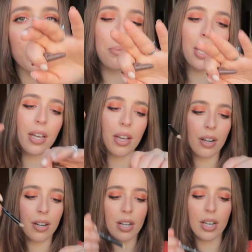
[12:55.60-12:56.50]
with my
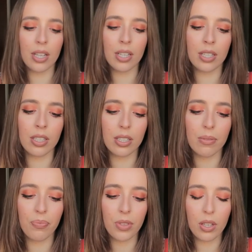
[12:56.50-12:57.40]
hair and
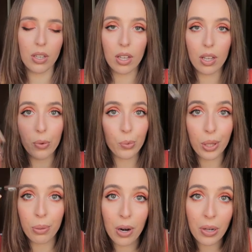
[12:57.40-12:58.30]

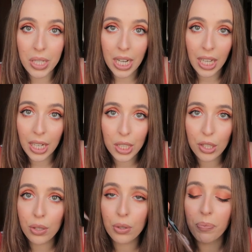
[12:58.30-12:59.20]
with the brows I like
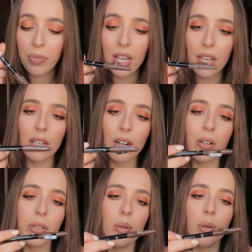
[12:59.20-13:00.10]
to do. It
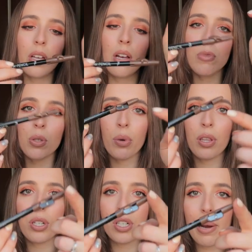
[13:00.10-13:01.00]
also comes
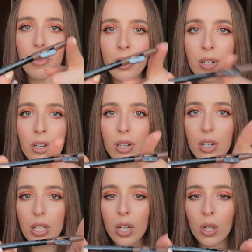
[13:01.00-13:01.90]
with a sharpener
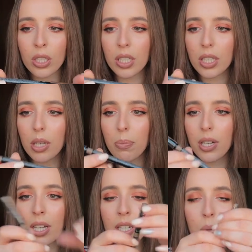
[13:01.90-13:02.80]
on the tip
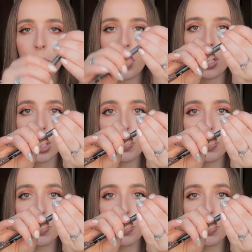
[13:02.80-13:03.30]
and with a